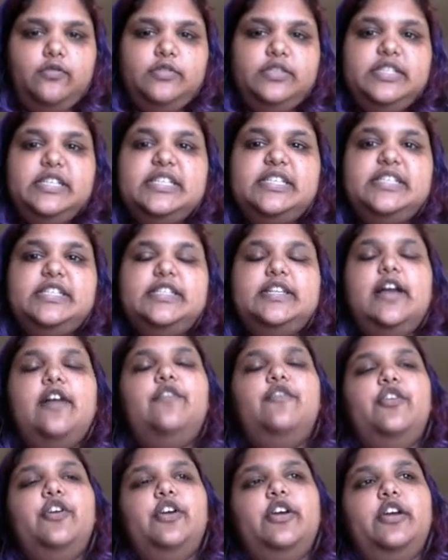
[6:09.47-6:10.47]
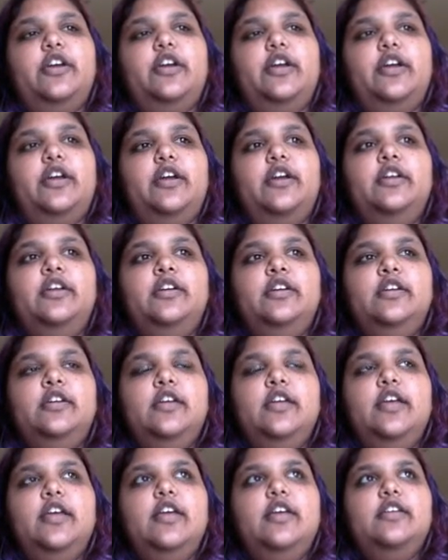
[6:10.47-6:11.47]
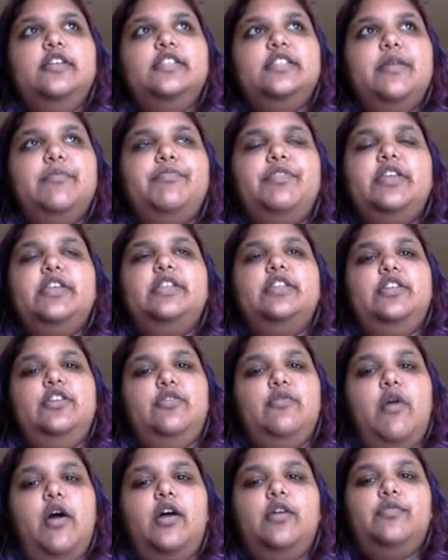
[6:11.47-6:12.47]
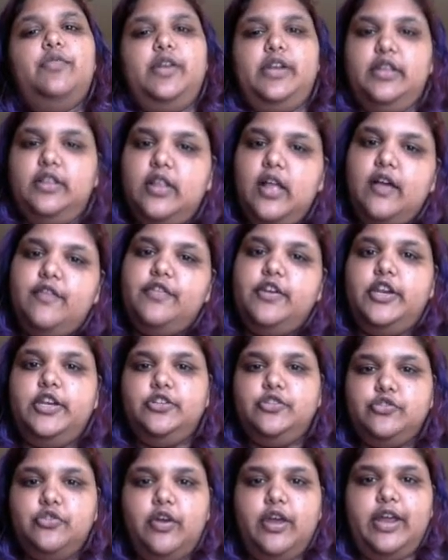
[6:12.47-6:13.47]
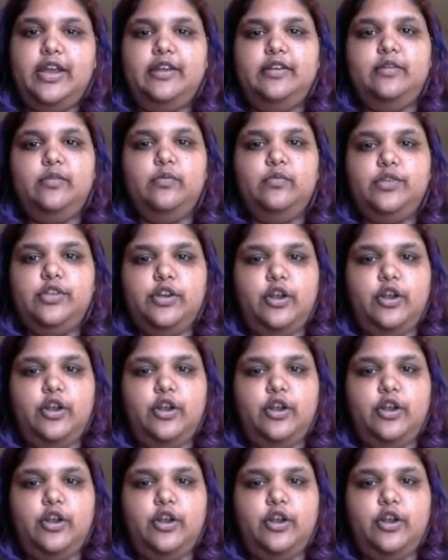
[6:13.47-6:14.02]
discover something that you already love and enjoy, and,